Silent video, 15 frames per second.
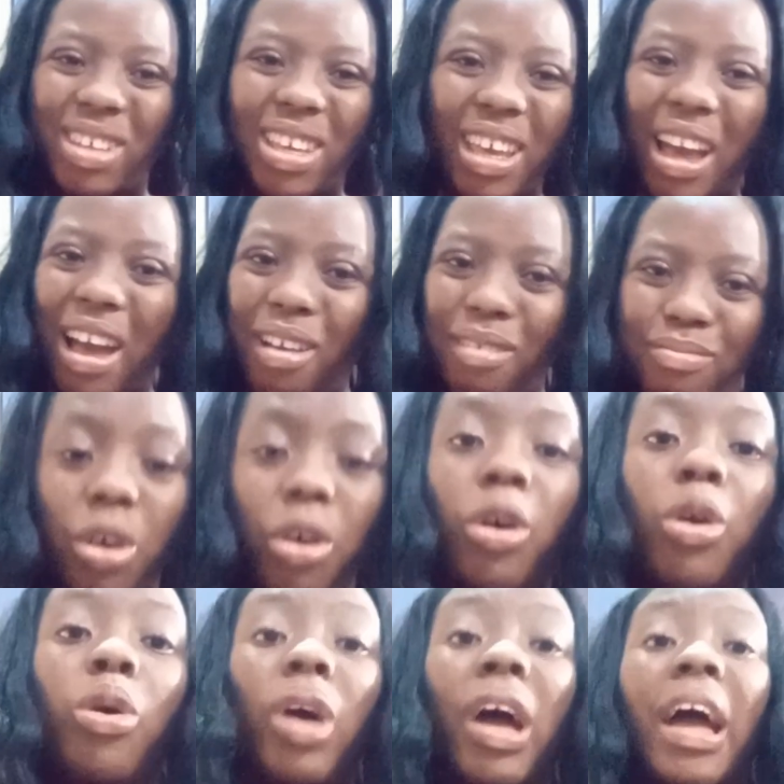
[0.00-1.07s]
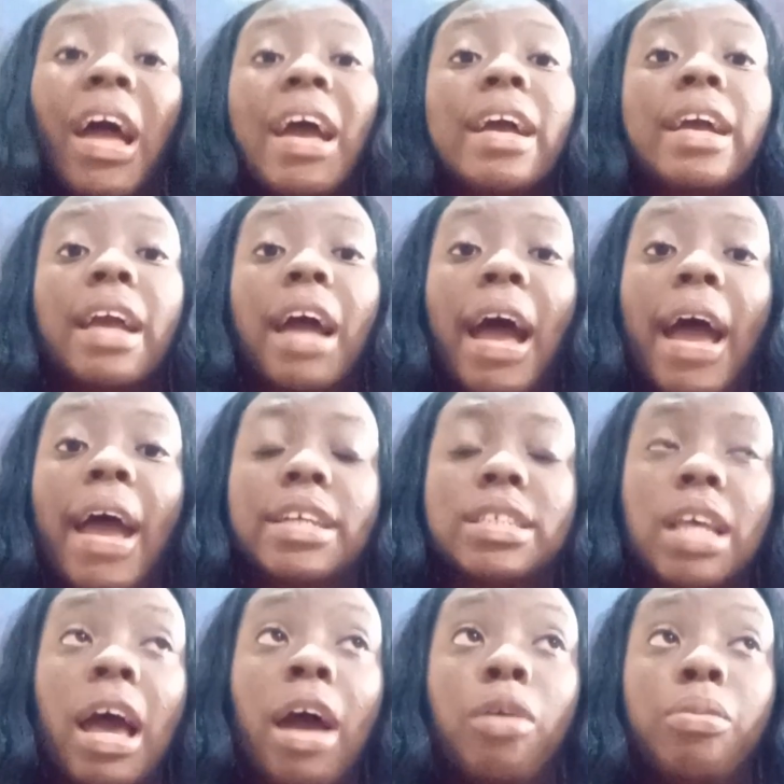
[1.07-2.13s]
yeah, so
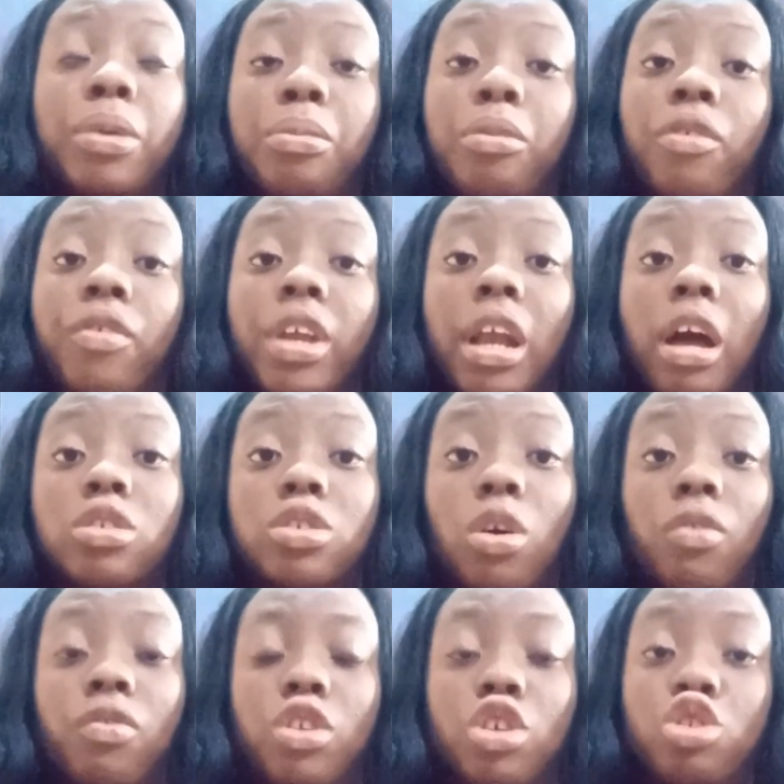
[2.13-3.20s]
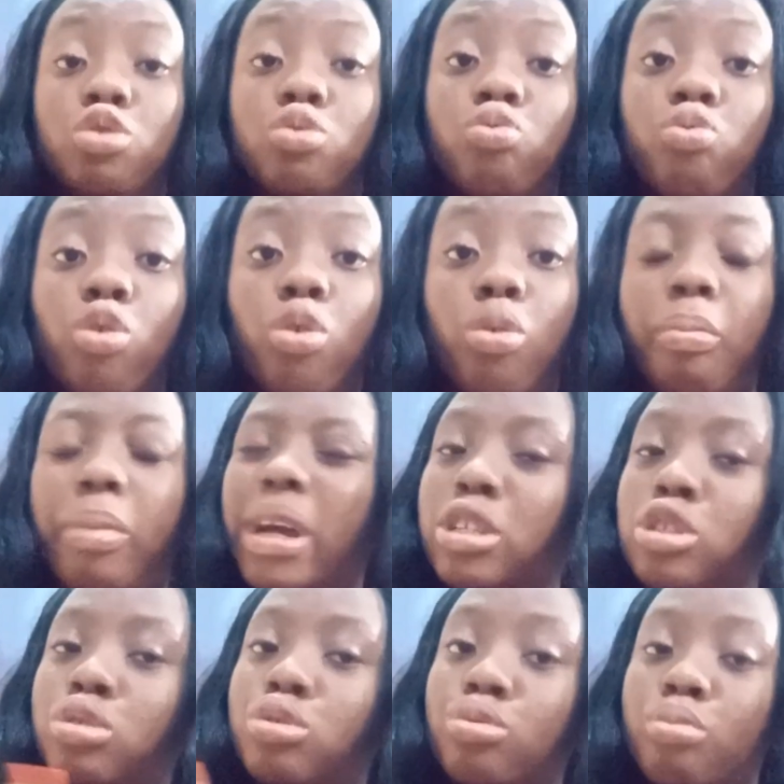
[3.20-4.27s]
guys, I'll be moving out of this room by
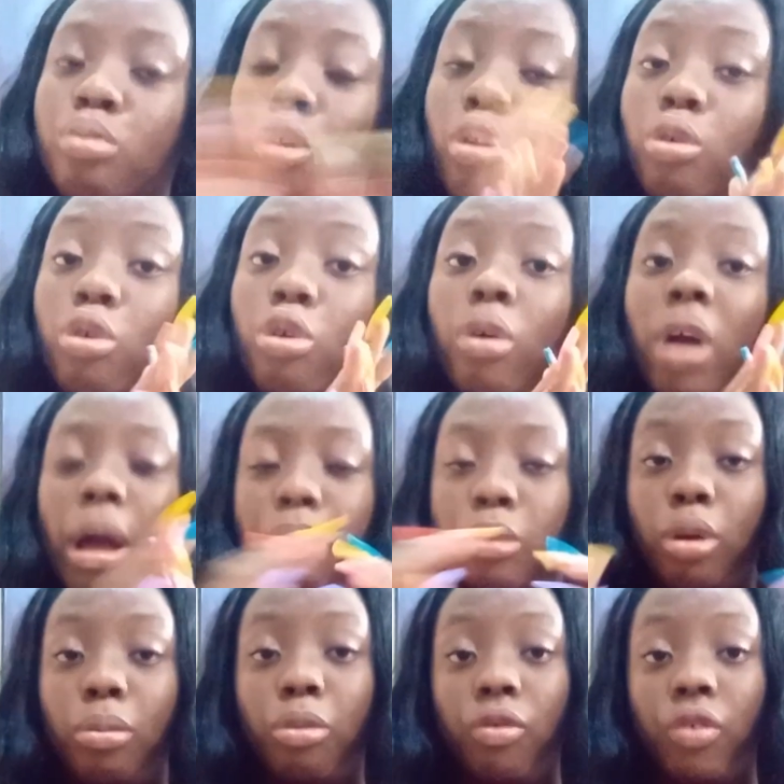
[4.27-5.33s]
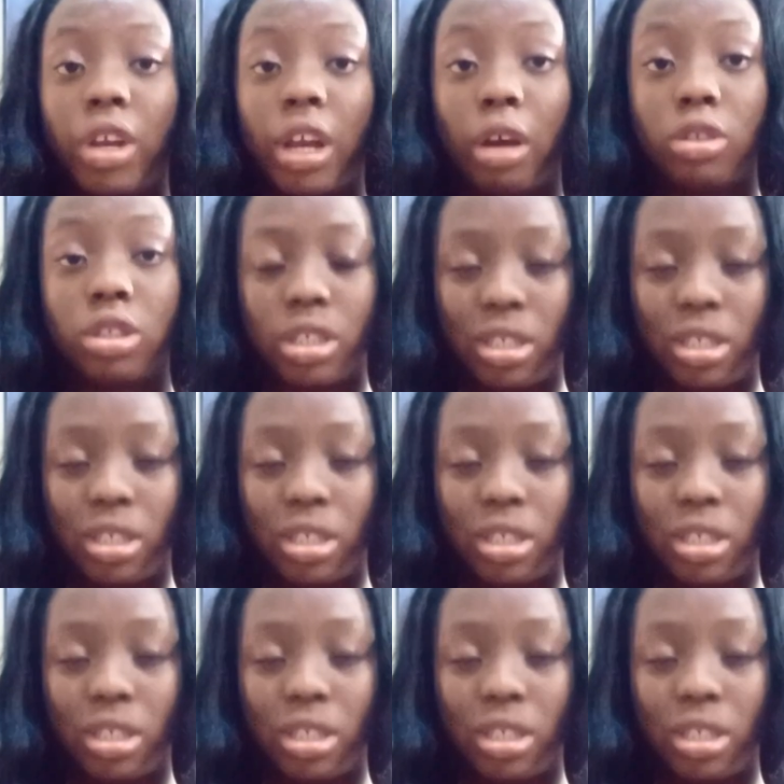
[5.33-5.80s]
tomorrow. I'm not moving out